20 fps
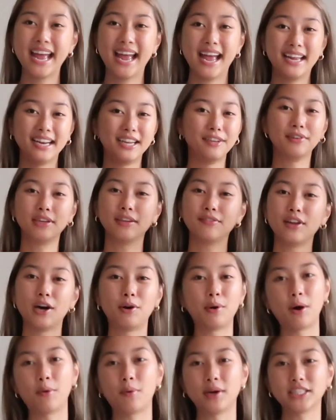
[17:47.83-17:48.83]
And even if
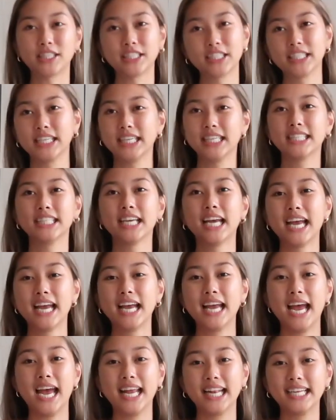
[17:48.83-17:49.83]
no one watches it,
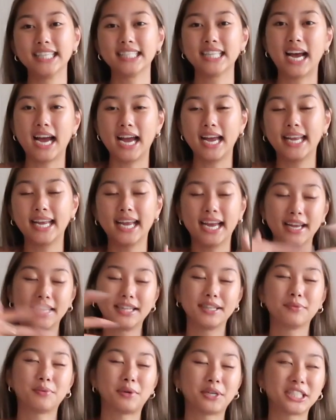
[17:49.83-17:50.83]
at least I
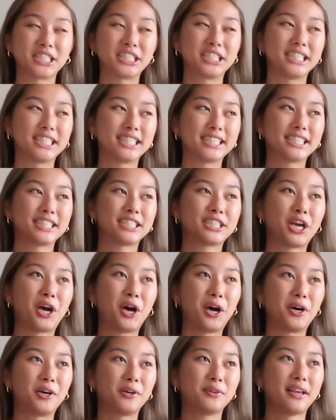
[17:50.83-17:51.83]
can watch it.
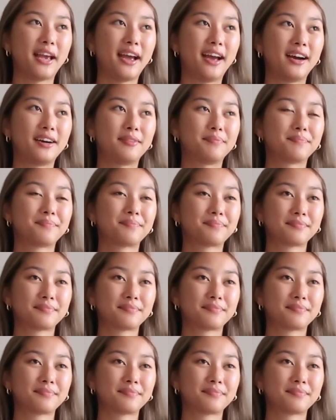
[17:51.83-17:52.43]
So yeah.